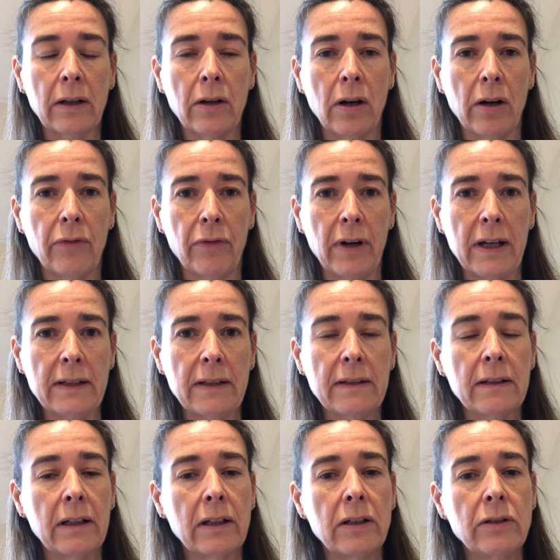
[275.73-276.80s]
calf raises
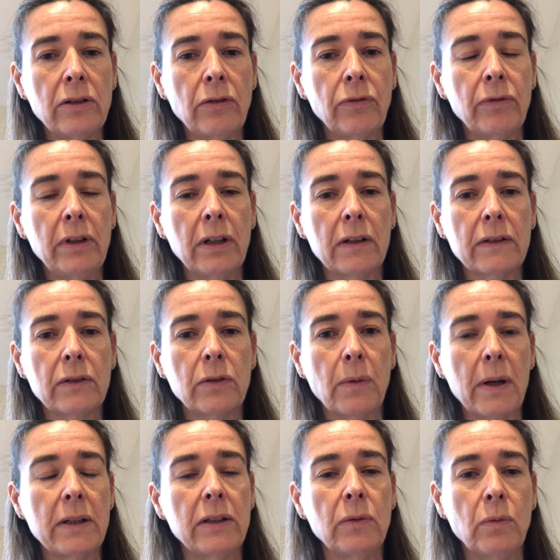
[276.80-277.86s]
and I can do 3 lots of
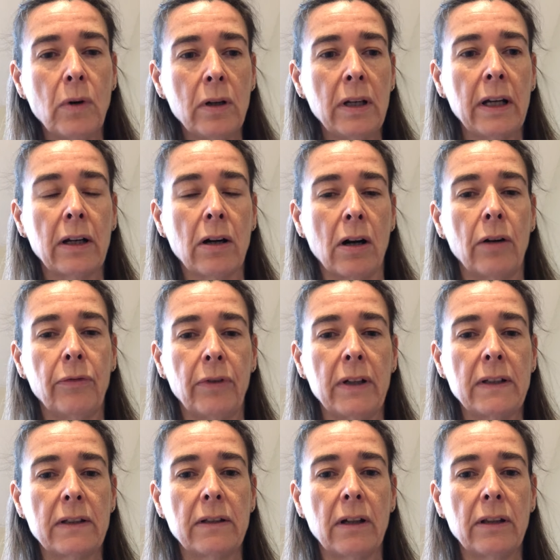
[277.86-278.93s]
20 one-leg calf
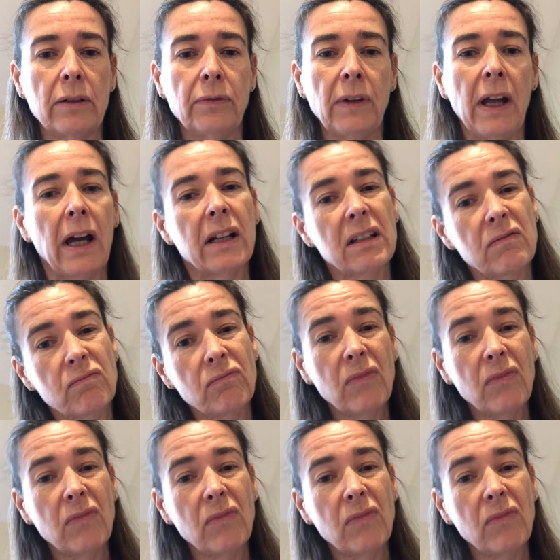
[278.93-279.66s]
raises on the flat.